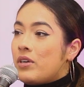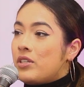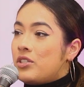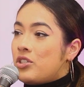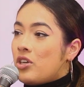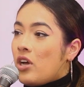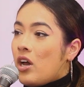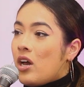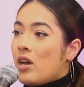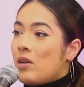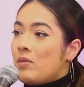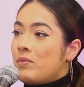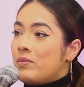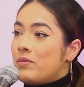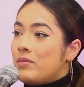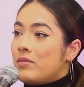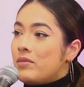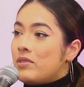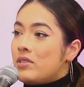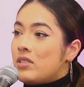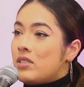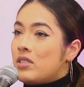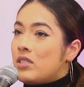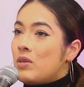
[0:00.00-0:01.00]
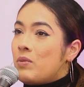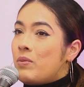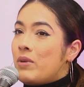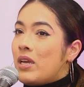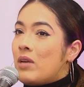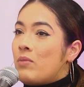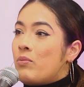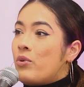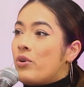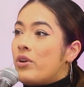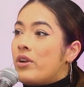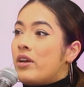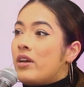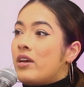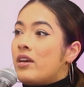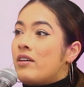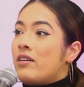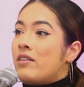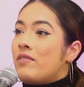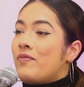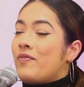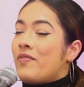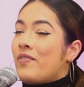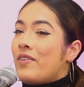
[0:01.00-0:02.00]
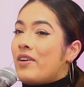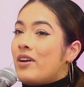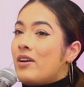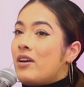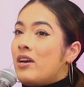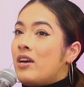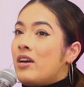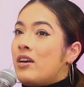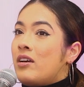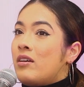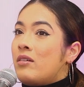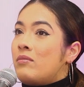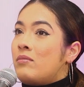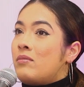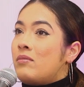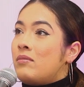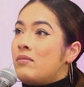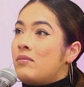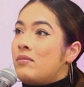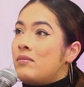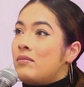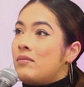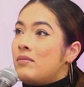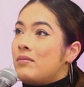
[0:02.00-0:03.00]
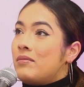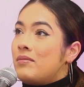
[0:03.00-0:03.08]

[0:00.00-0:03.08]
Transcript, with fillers: a job to right. be able to um,